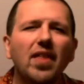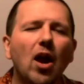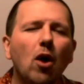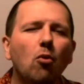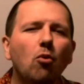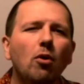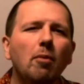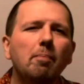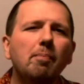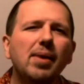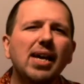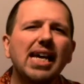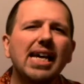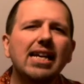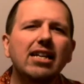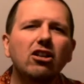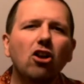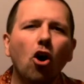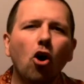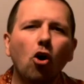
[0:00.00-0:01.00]
There will
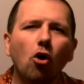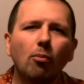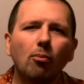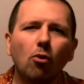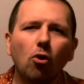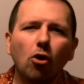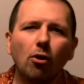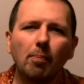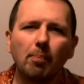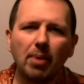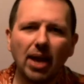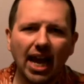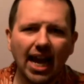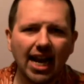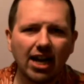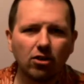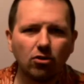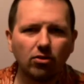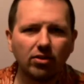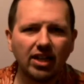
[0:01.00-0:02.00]
be no more
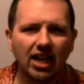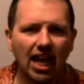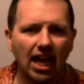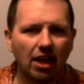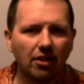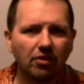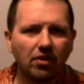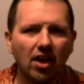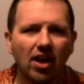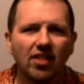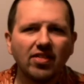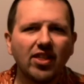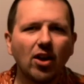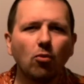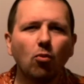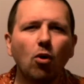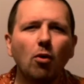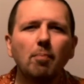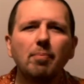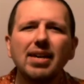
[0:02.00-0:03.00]
pain or death.
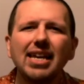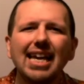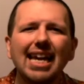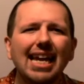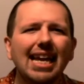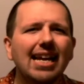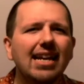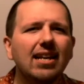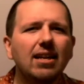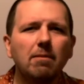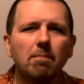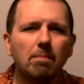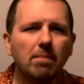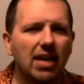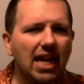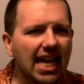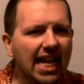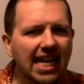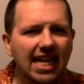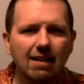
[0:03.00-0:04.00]
There won't be
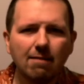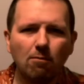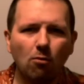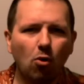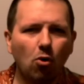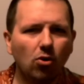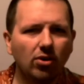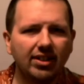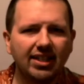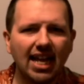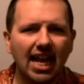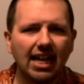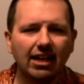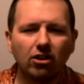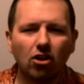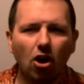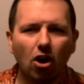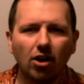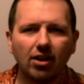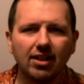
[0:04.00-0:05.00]
eating any more
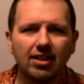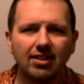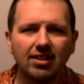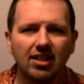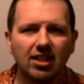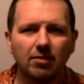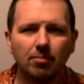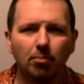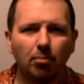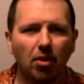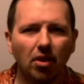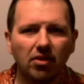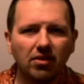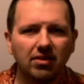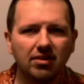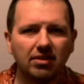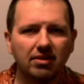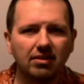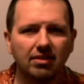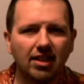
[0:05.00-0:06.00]
dead carcasses,
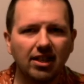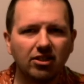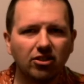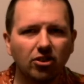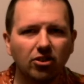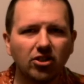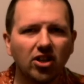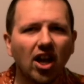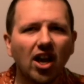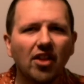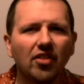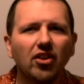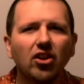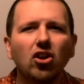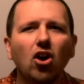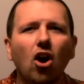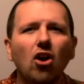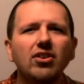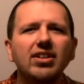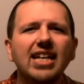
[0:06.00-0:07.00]
brothers and sisters.
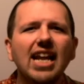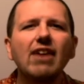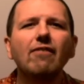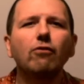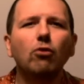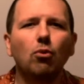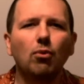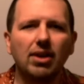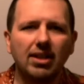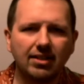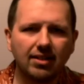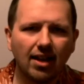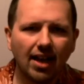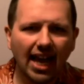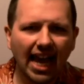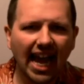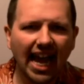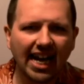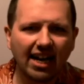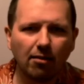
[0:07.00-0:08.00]
The carnivorous
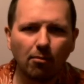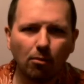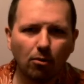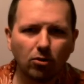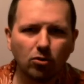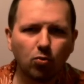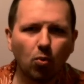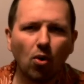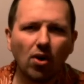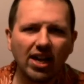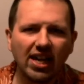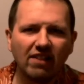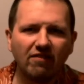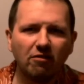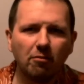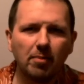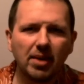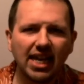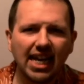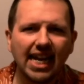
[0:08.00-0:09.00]
animals won't
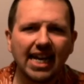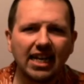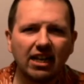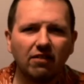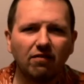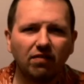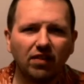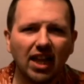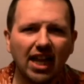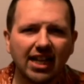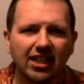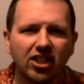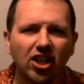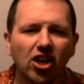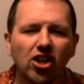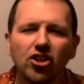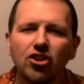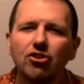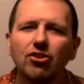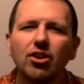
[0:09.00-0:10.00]
even be eating
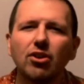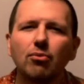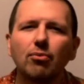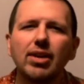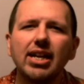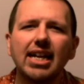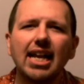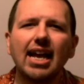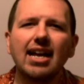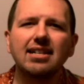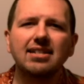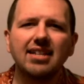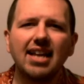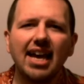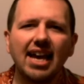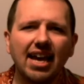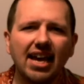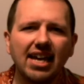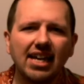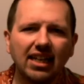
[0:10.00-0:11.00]
flesh. You can read
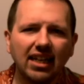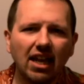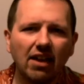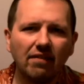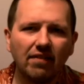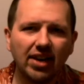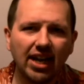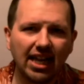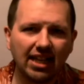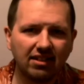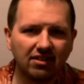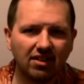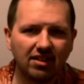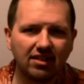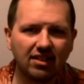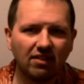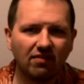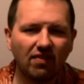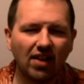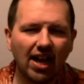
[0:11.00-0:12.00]
Isaiah 11 and
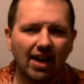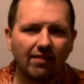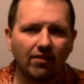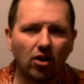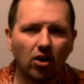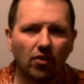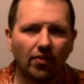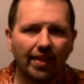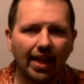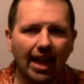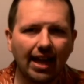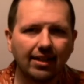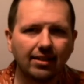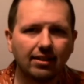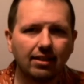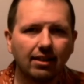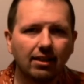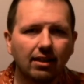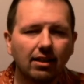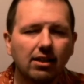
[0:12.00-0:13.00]
65 on
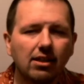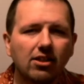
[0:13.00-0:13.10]
that.